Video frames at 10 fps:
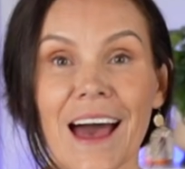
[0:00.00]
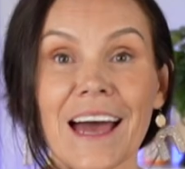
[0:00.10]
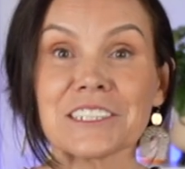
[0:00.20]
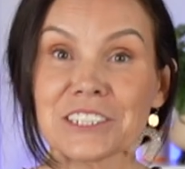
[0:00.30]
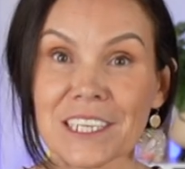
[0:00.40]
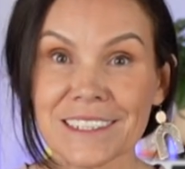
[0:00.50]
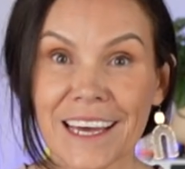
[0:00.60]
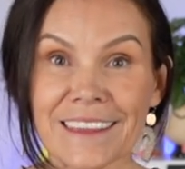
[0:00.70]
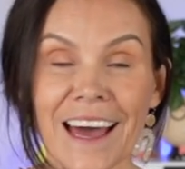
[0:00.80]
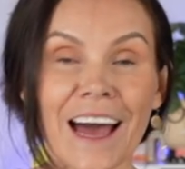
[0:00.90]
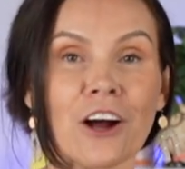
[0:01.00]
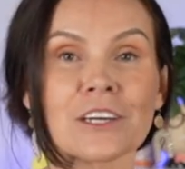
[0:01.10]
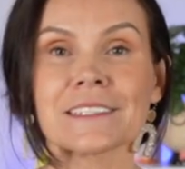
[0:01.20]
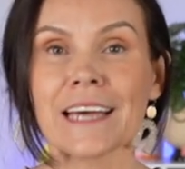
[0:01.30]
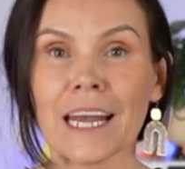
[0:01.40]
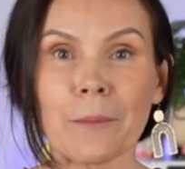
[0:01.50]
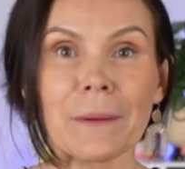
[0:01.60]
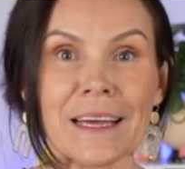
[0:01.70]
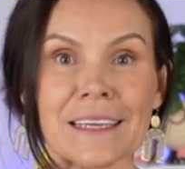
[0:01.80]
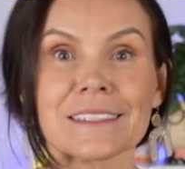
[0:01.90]
And just like that, our setup
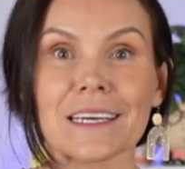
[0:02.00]
is